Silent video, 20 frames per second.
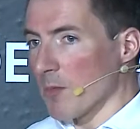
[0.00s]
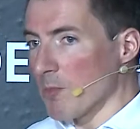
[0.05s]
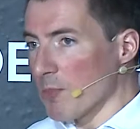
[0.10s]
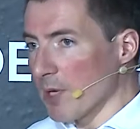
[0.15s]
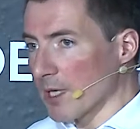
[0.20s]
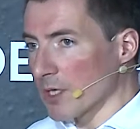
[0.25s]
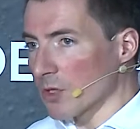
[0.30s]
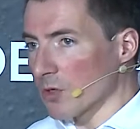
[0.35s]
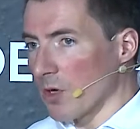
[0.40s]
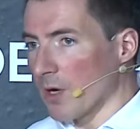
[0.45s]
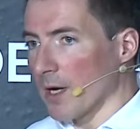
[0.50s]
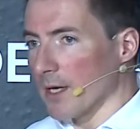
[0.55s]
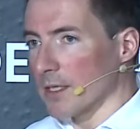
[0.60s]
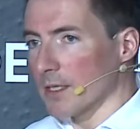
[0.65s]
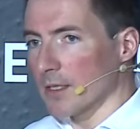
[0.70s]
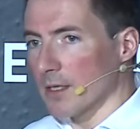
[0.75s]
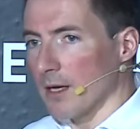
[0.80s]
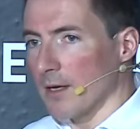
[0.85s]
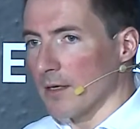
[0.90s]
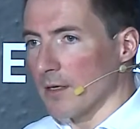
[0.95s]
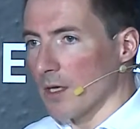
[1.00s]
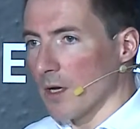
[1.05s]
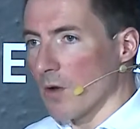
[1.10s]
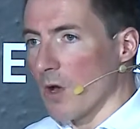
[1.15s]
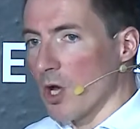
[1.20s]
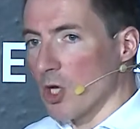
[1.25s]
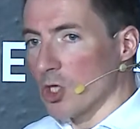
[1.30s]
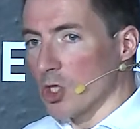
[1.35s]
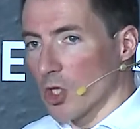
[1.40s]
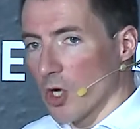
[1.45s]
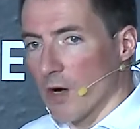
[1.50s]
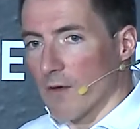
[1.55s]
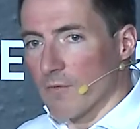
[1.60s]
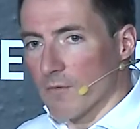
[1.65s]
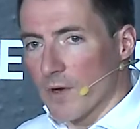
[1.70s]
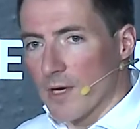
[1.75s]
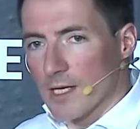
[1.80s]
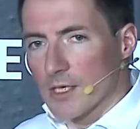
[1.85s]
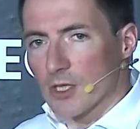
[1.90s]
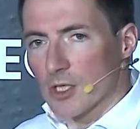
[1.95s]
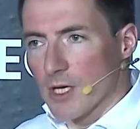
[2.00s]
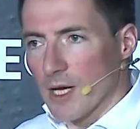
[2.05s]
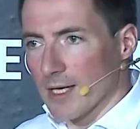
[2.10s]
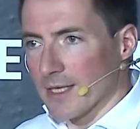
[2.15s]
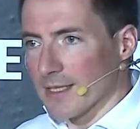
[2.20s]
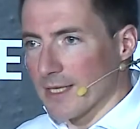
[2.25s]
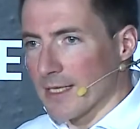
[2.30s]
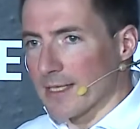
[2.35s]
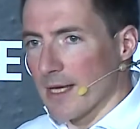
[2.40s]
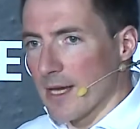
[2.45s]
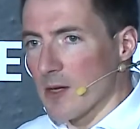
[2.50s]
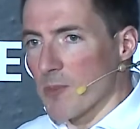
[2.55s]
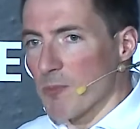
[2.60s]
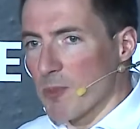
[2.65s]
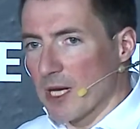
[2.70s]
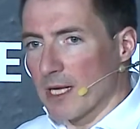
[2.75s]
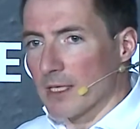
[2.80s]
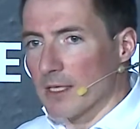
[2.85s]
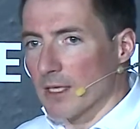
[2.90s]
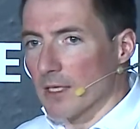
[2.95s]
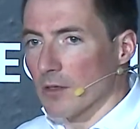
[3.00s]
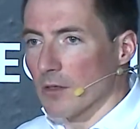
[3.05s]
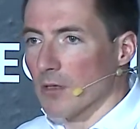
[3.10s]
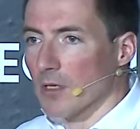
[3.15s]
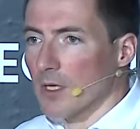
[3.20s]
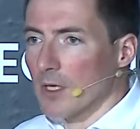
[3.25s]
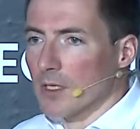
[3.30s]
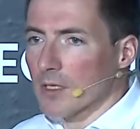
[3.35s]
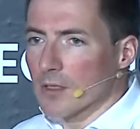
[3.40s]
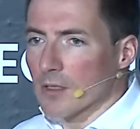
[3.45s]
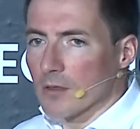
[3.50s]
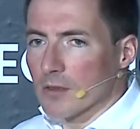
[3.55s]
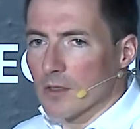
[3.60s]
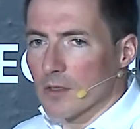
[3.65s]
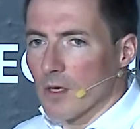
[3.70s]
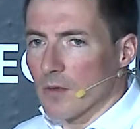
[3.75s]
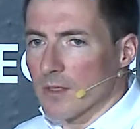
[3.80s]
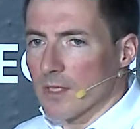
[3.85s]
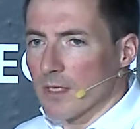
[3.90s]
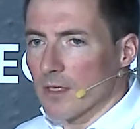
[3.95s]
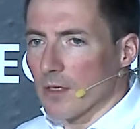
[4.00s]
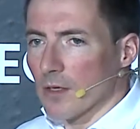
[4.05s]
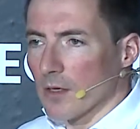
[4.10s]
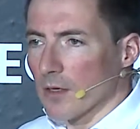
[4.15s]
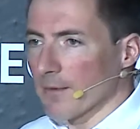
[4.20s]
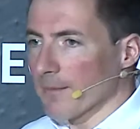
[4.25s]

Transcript: big strides, and Java and SGX is a big deal. So go take a look.